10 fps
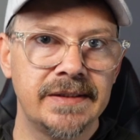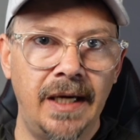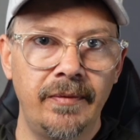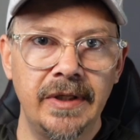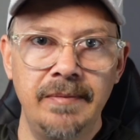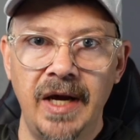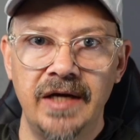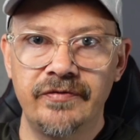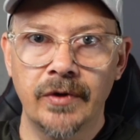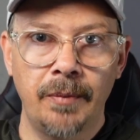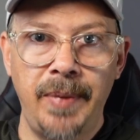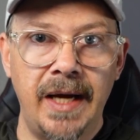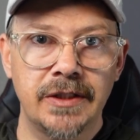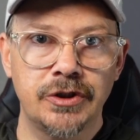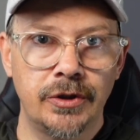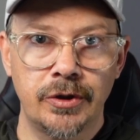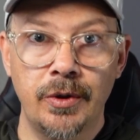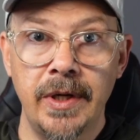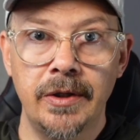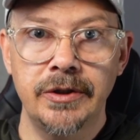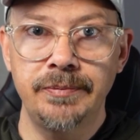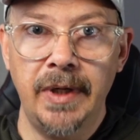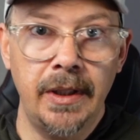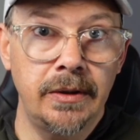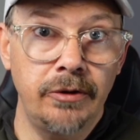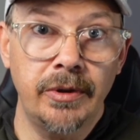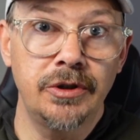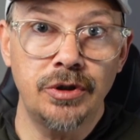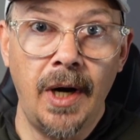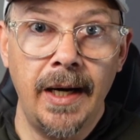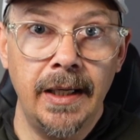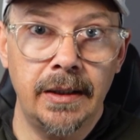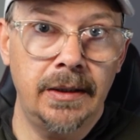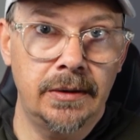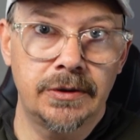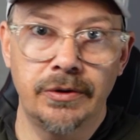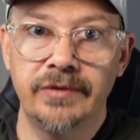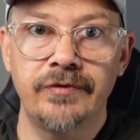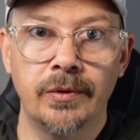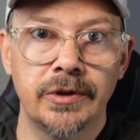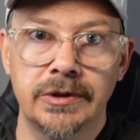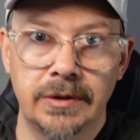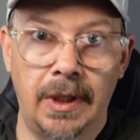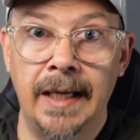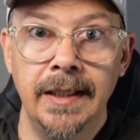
not really made for pets or critters, but you can try it, and so of course I